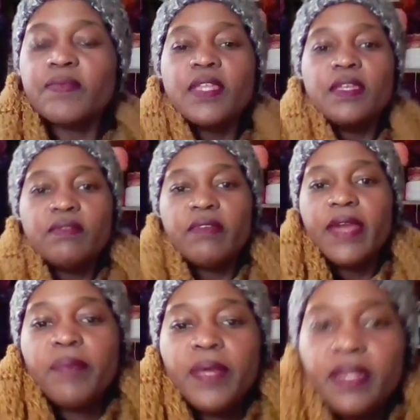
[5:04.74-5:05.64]
and
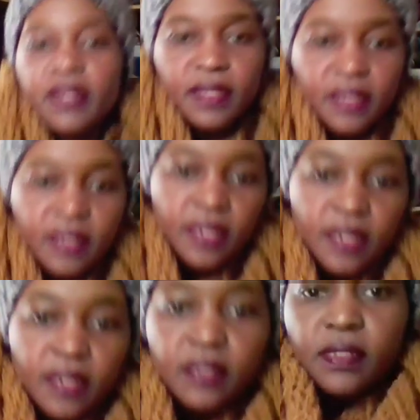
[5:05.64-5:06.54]
wrap it,
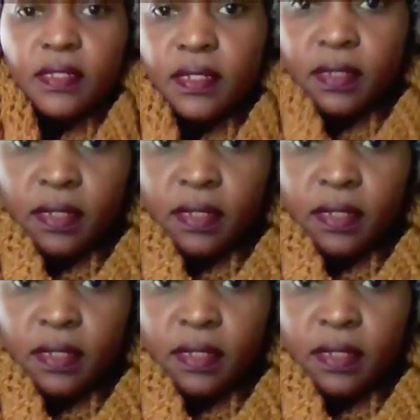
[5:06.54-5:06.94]
and it's